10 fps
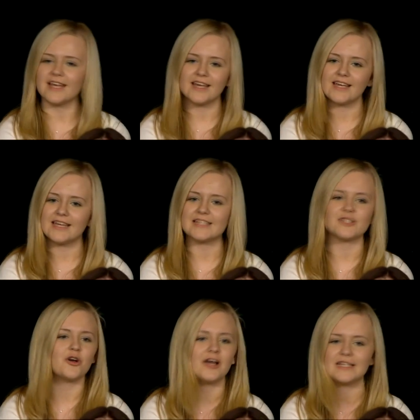say he's
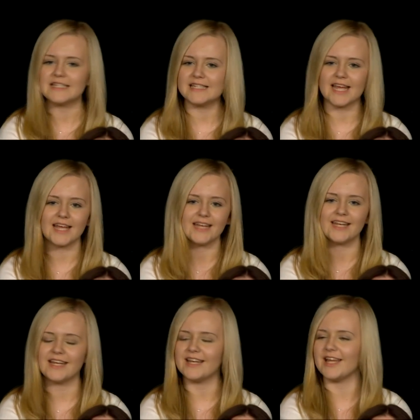not
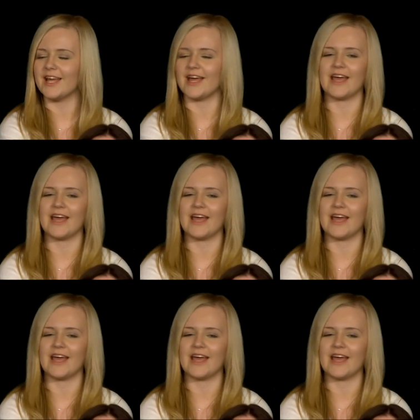entertaining.